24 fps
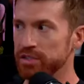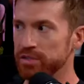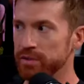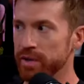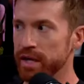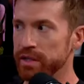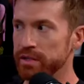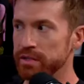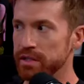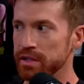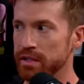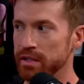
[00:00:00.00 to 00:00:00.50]

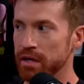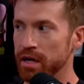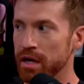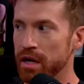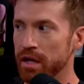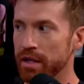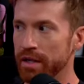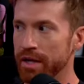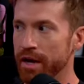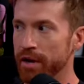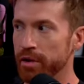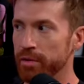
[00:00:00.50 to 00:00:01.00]
directly
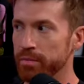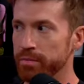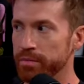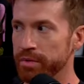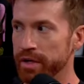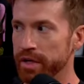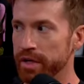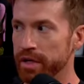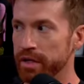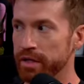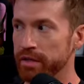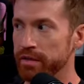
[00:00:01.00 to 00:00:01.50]
call out
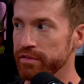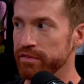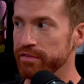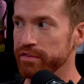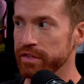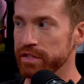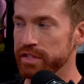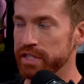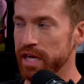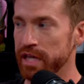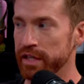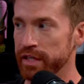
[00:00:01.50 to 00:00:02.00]
Brynn
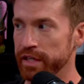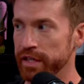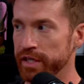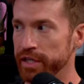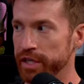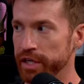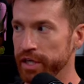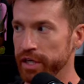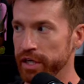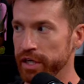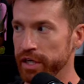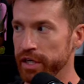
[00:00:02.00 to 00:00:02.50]
for telling
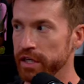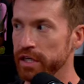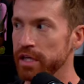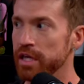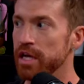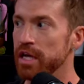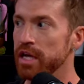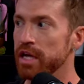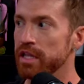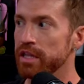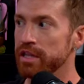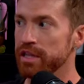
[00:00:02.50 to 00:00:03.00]
her
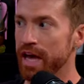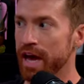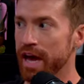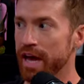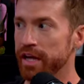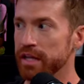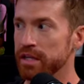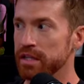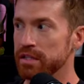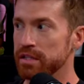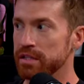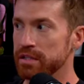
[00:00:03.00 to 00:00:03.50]

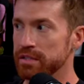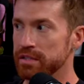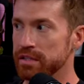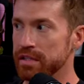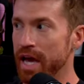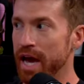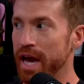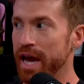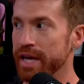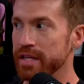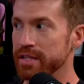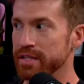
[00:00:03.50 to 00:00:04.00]
that
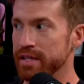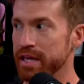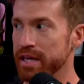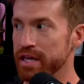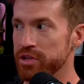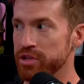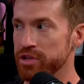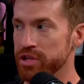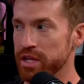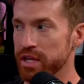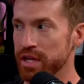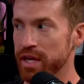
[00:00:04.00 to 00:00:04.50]
Sai
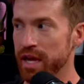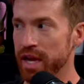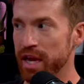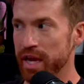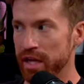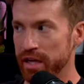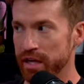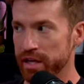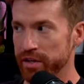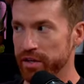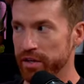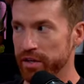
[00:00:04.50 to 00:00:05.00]
said she hated